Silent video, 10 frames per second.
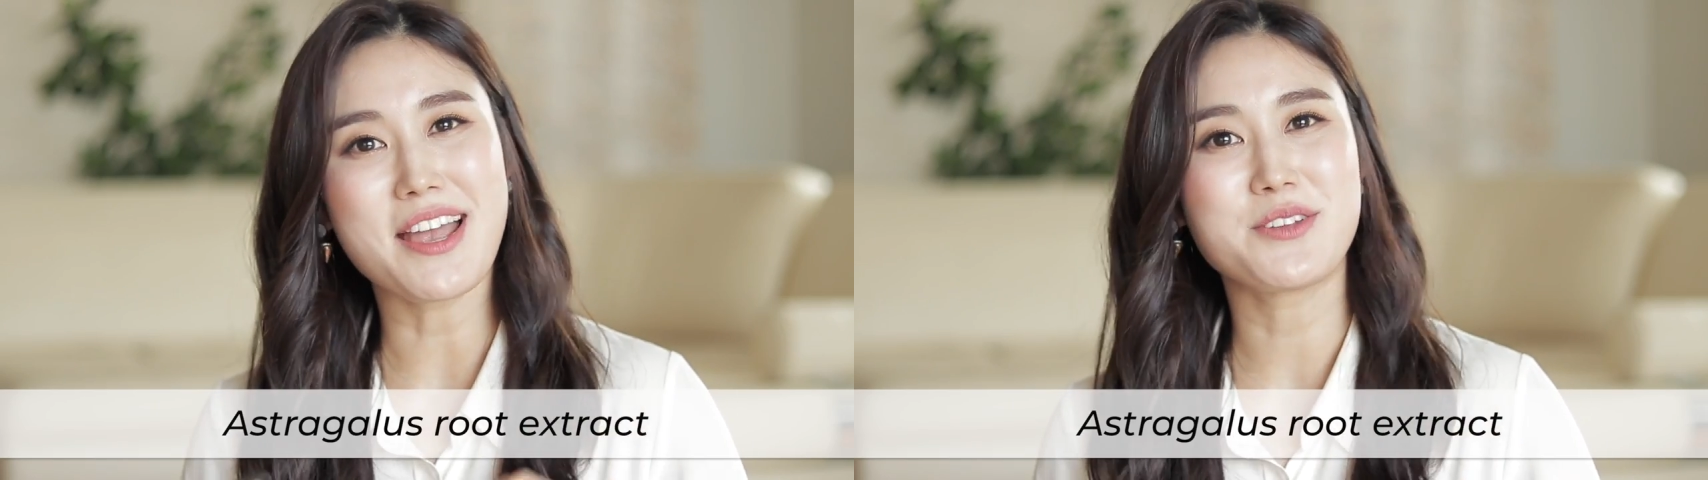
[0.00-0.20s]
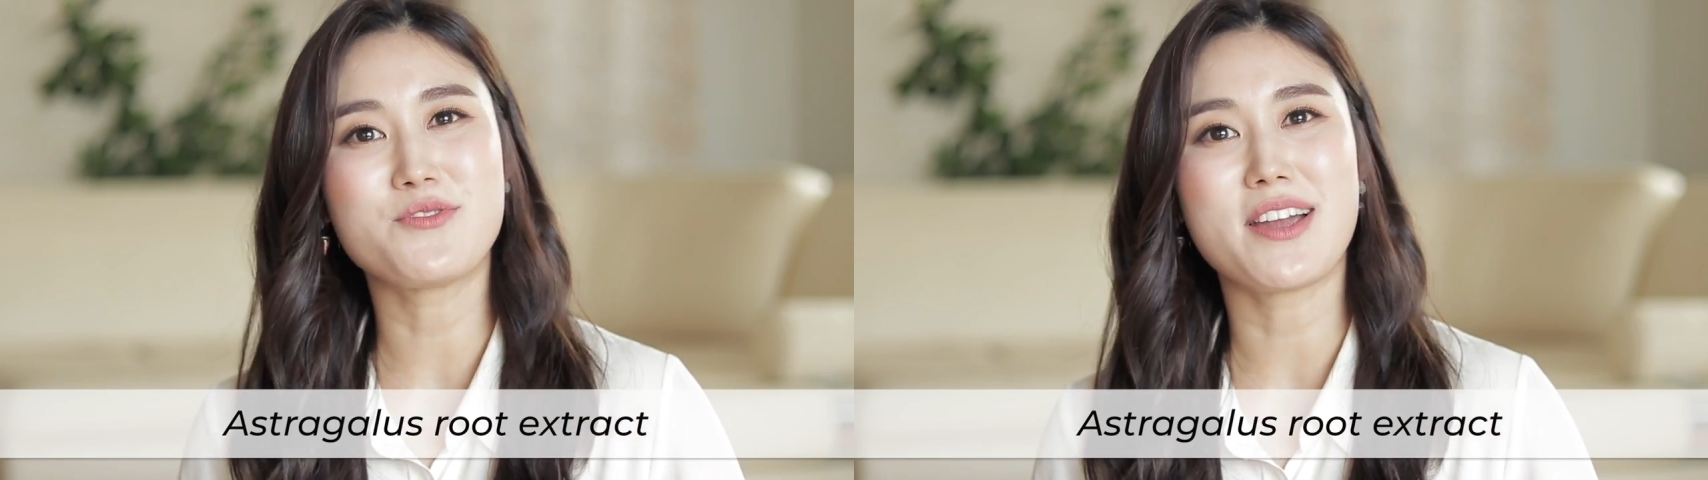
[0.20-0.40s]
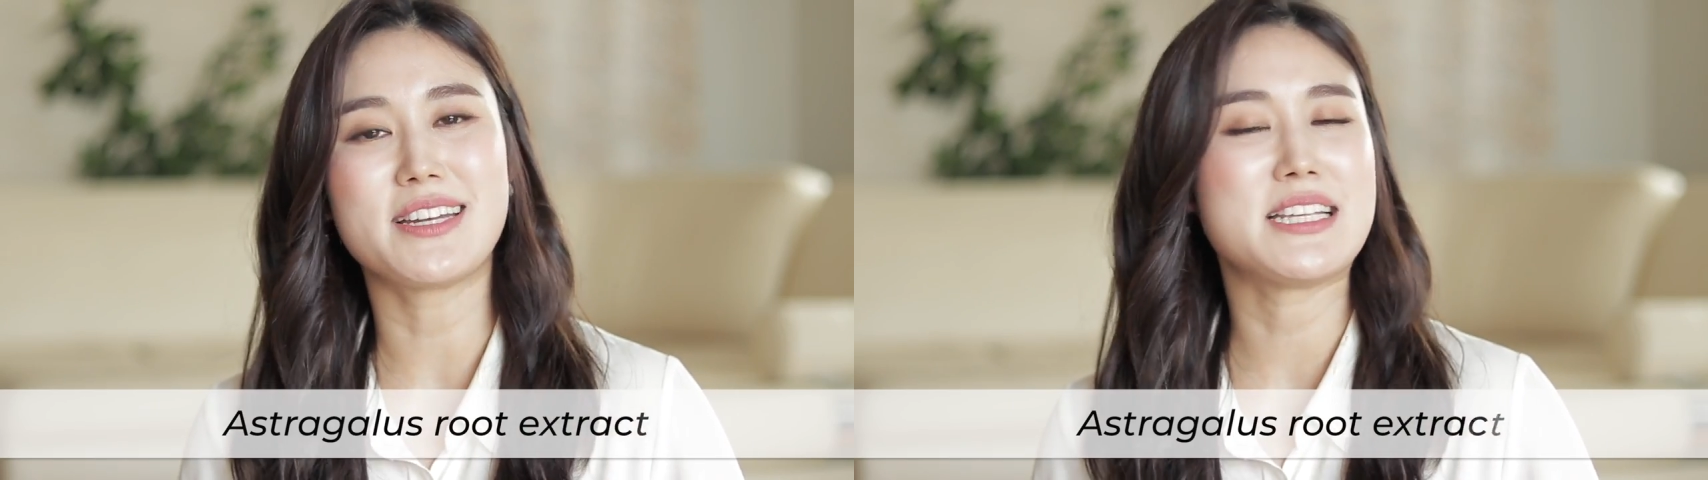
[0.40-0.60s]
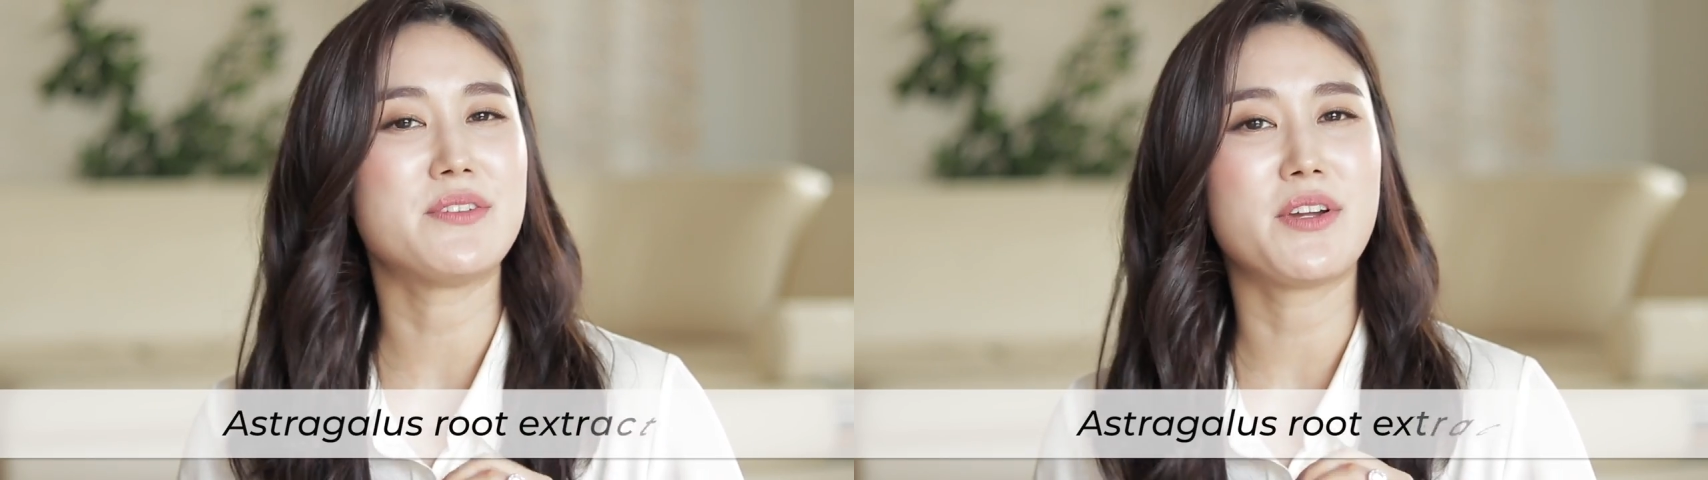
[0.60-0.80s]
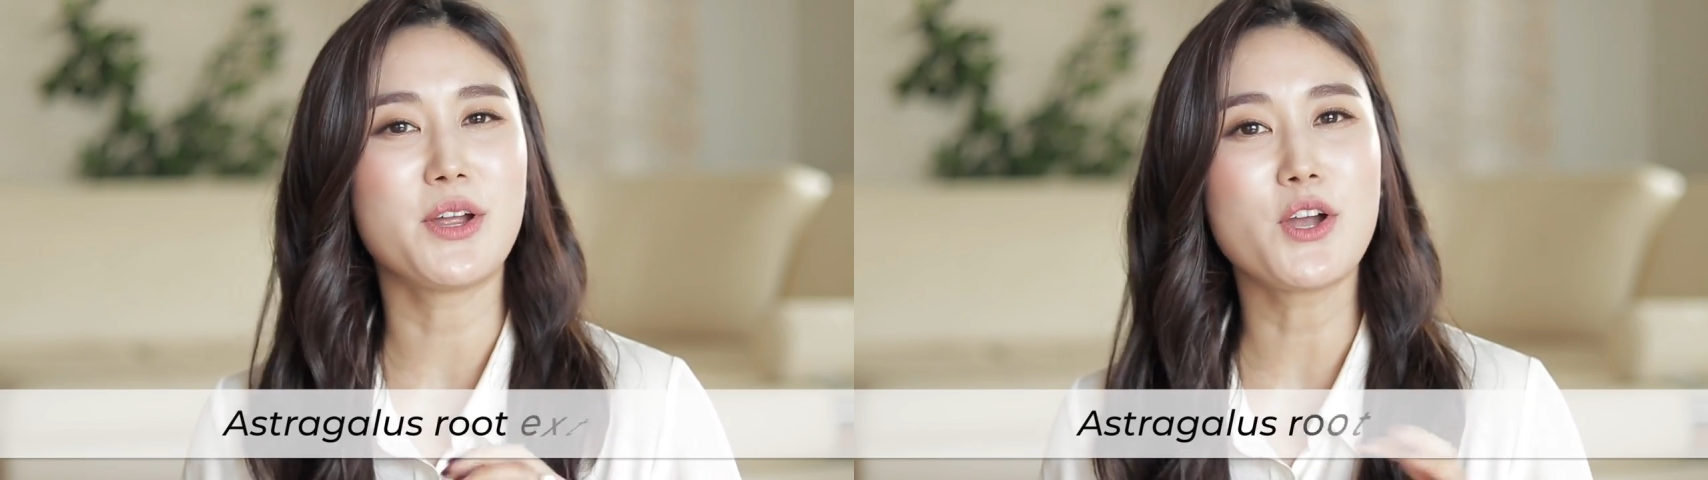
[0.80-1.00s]
extract is
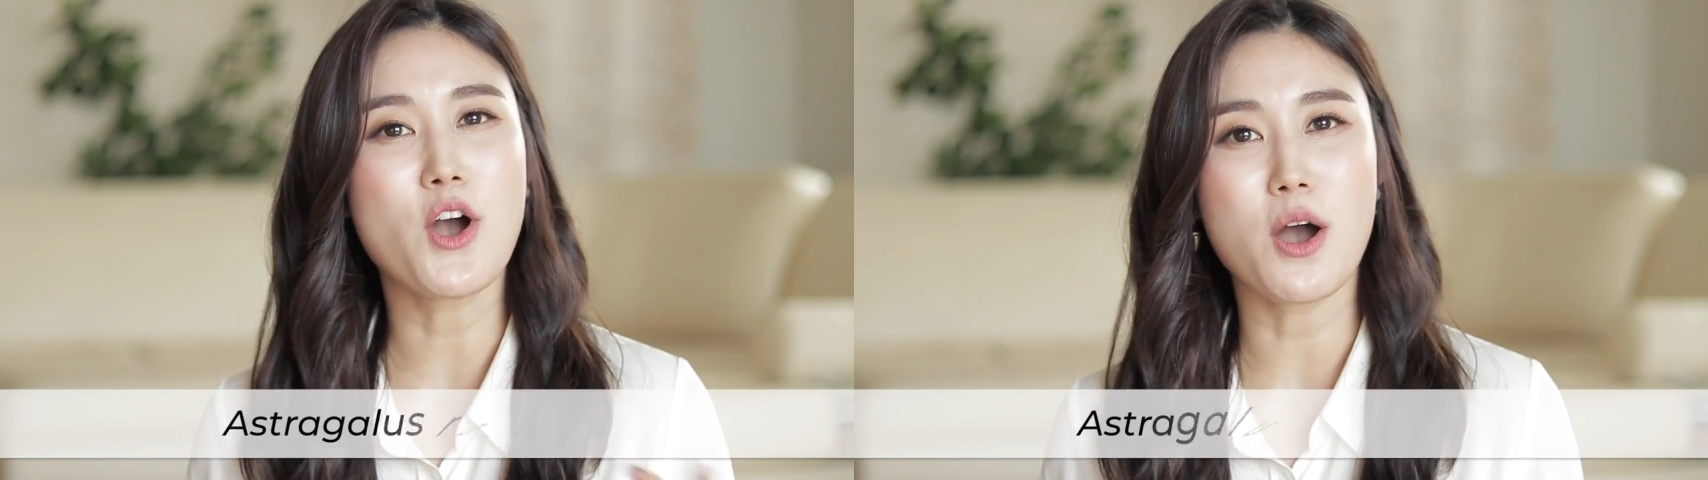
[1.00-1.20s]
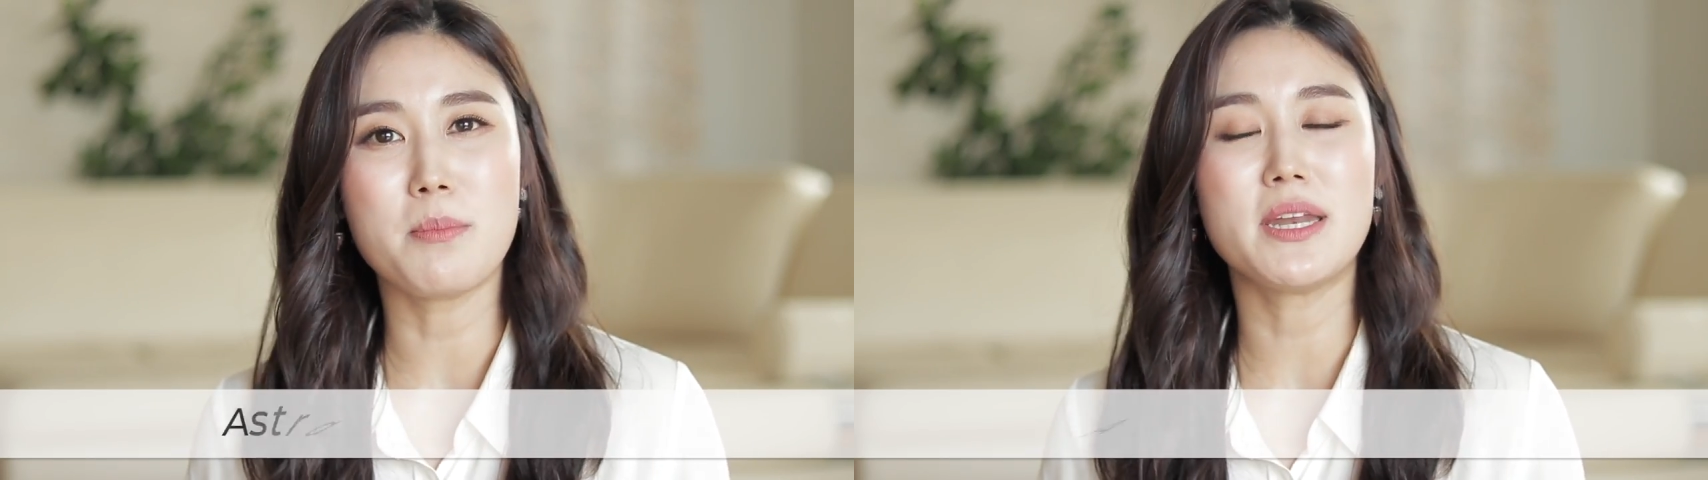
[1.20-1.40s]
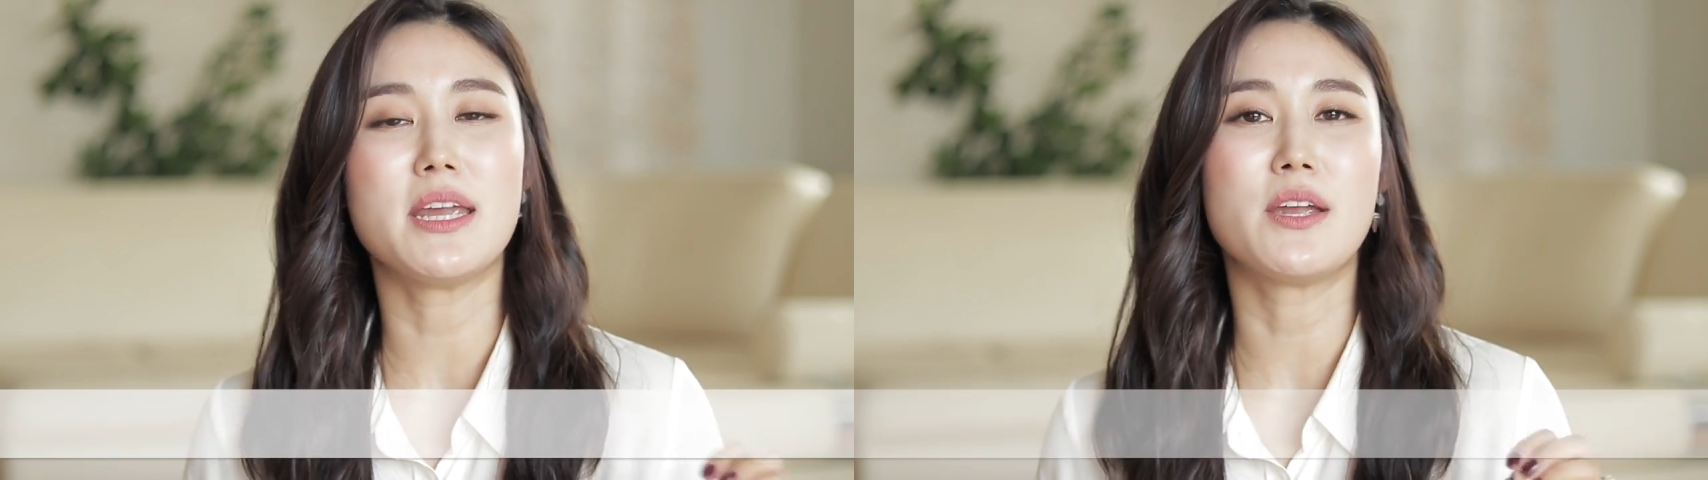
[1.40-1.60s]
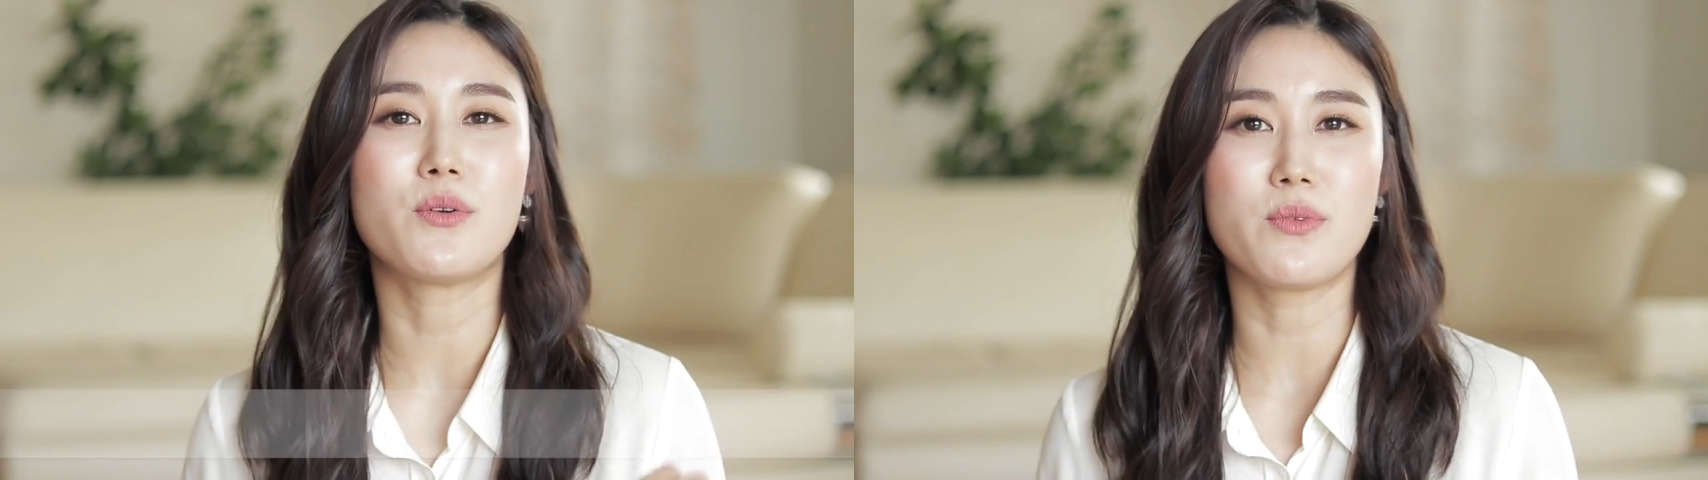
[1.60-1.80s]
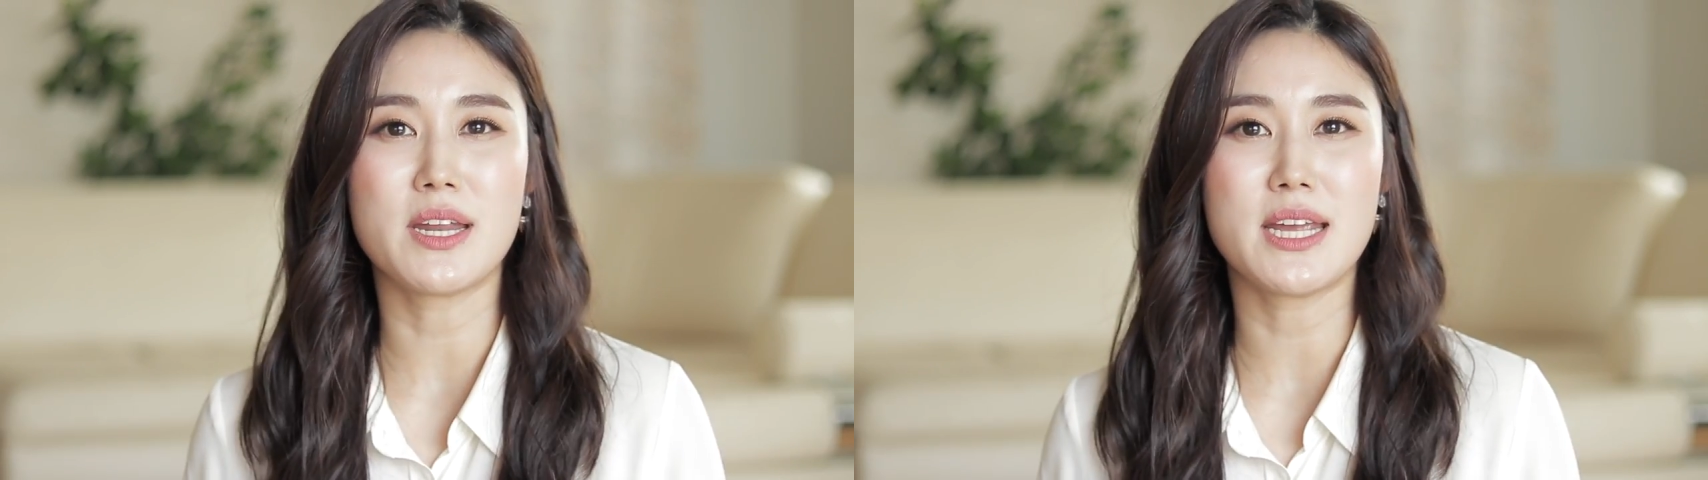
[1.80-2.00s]
a very common
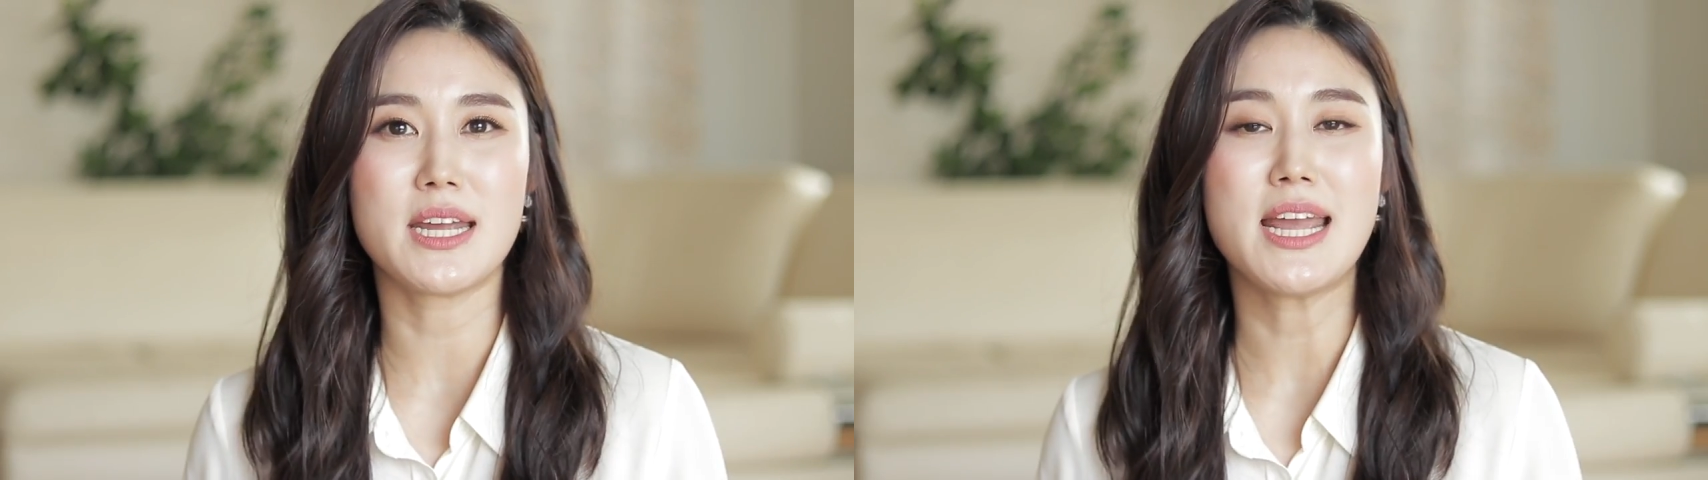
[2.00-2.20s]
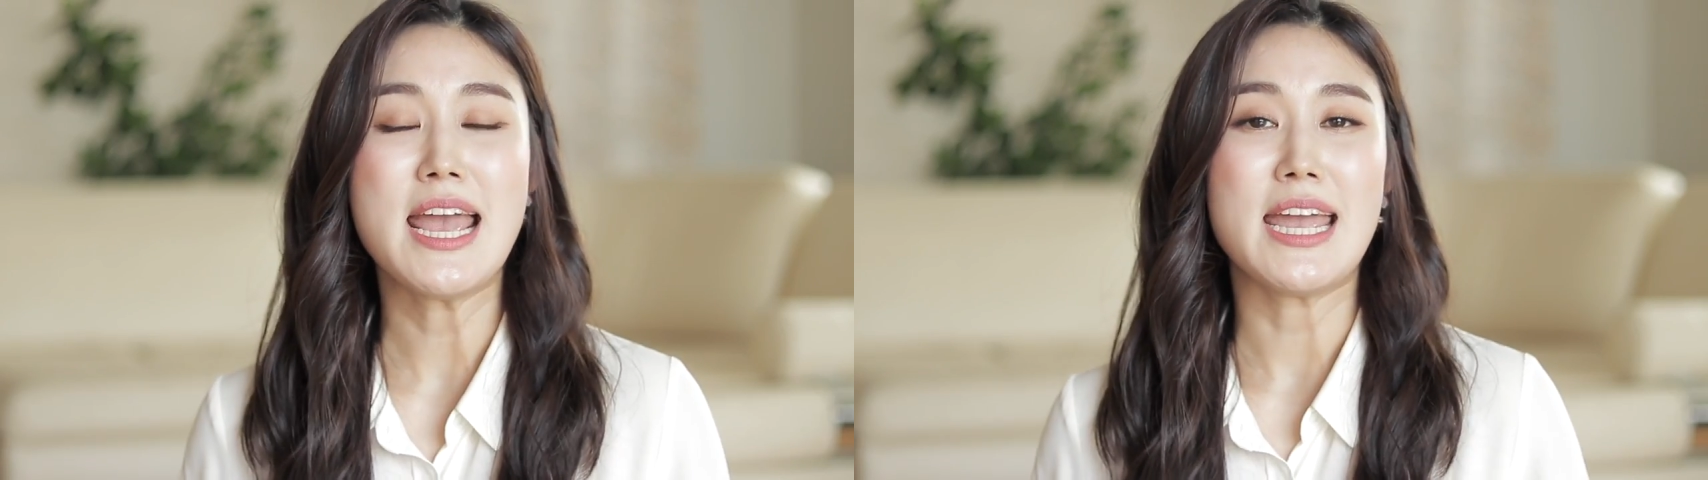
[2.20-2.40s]
ingredient